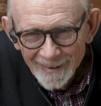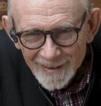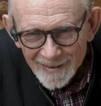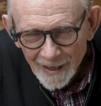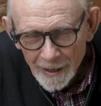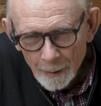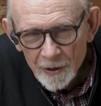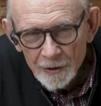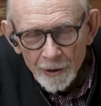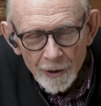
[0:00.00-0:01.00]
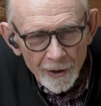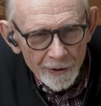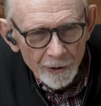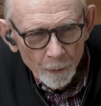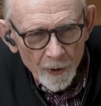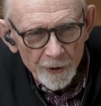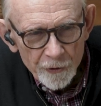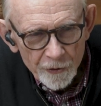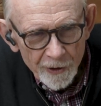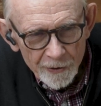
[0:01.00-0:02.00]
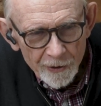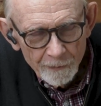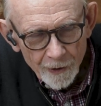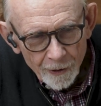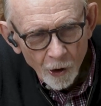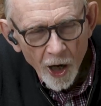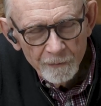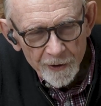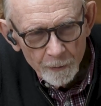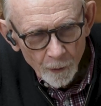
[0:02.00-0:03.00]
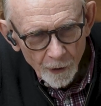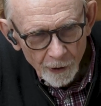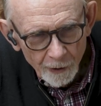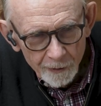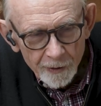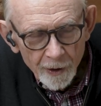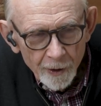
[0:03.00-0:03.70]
say. I mean, the richness of the coffee world